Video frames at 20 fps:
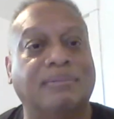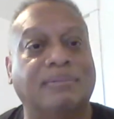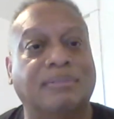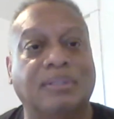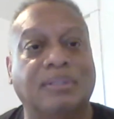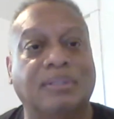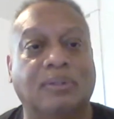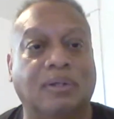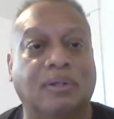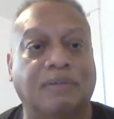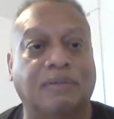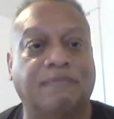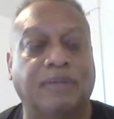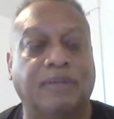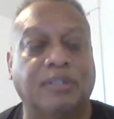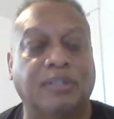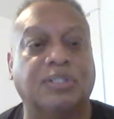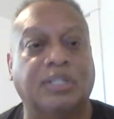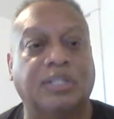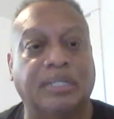It's no longer
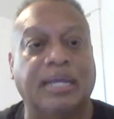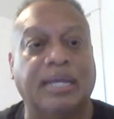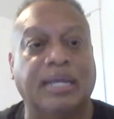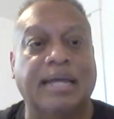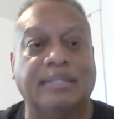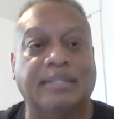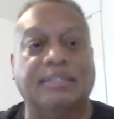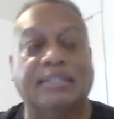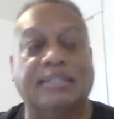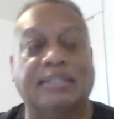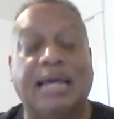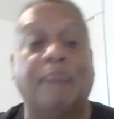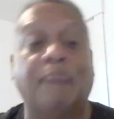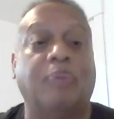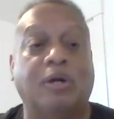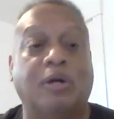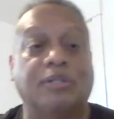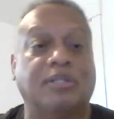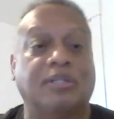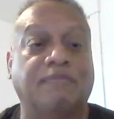functioning as that
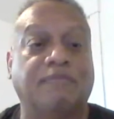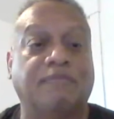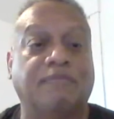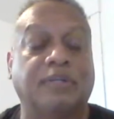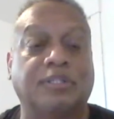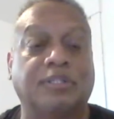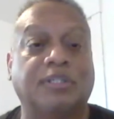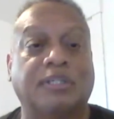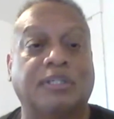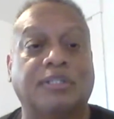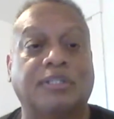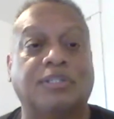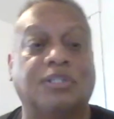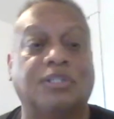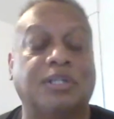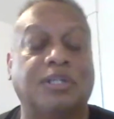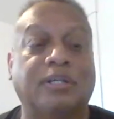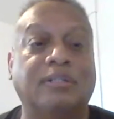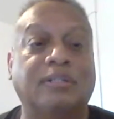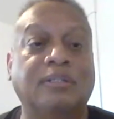part's functioning as a
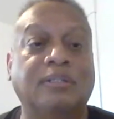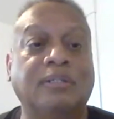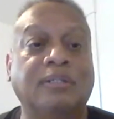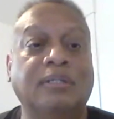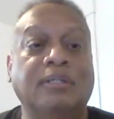jail.